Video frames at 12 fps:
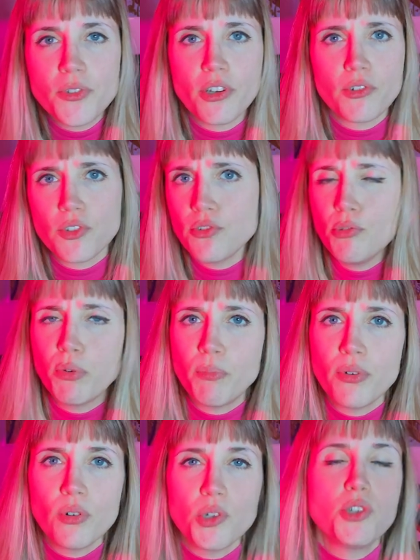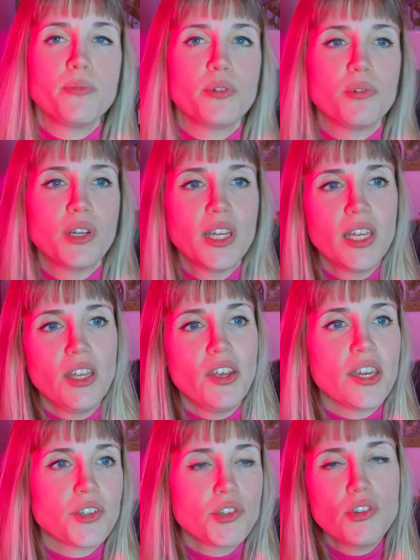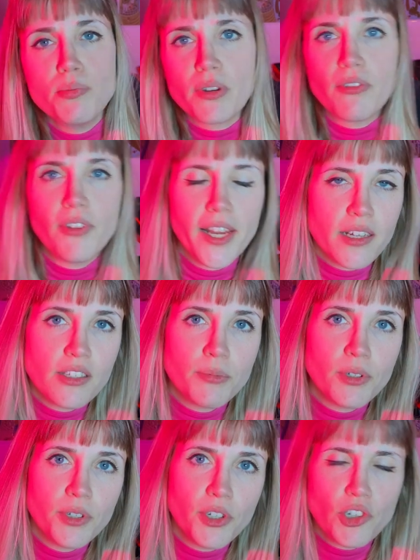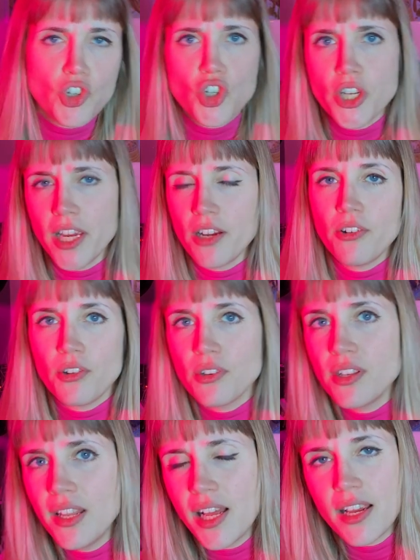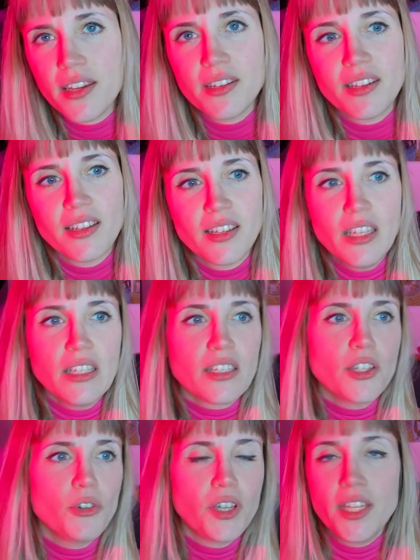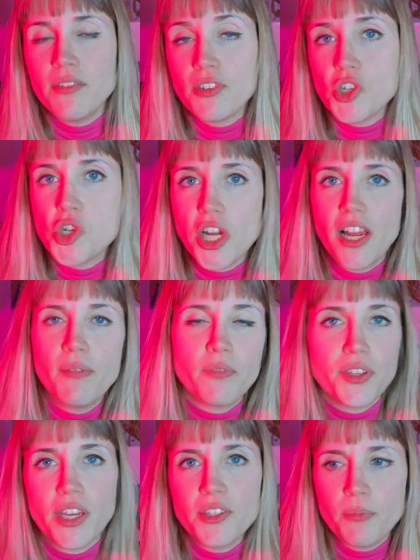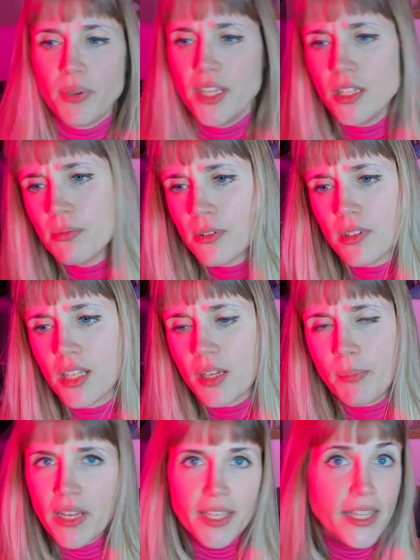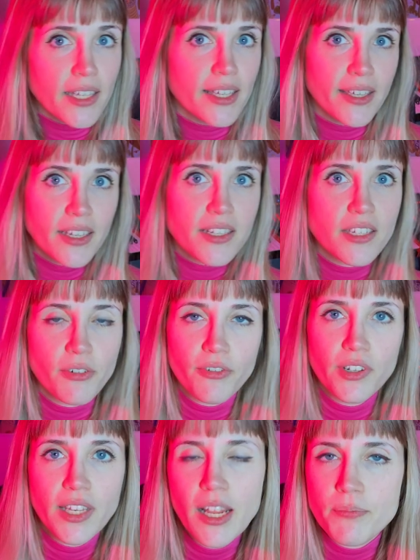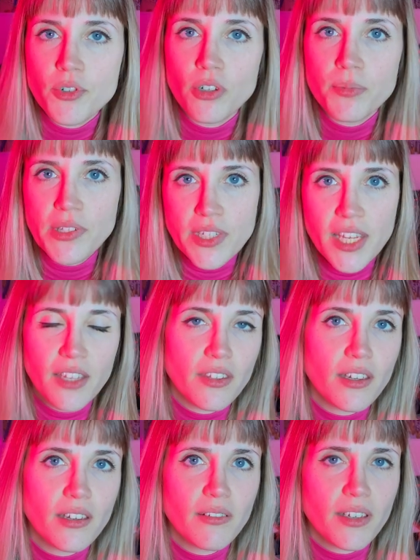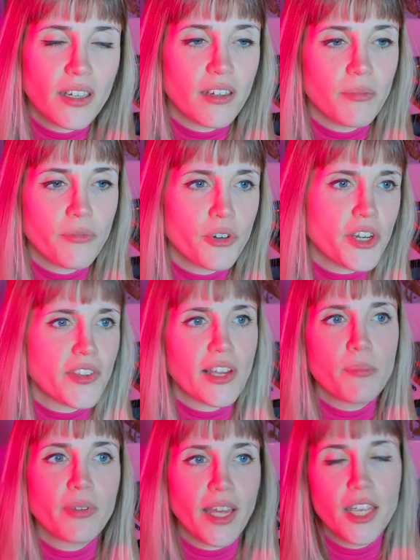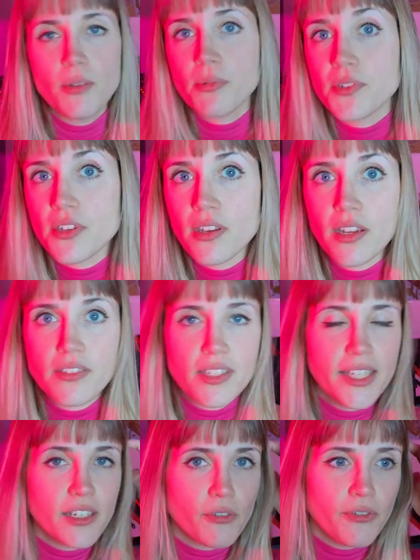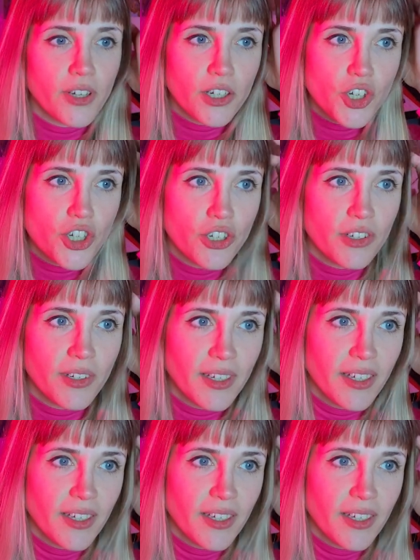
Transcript: So it's super portable. It's super flexible. You can share online. You can even jam with other people, like by linking different laptops together. Um, for example, Ableton has a link function.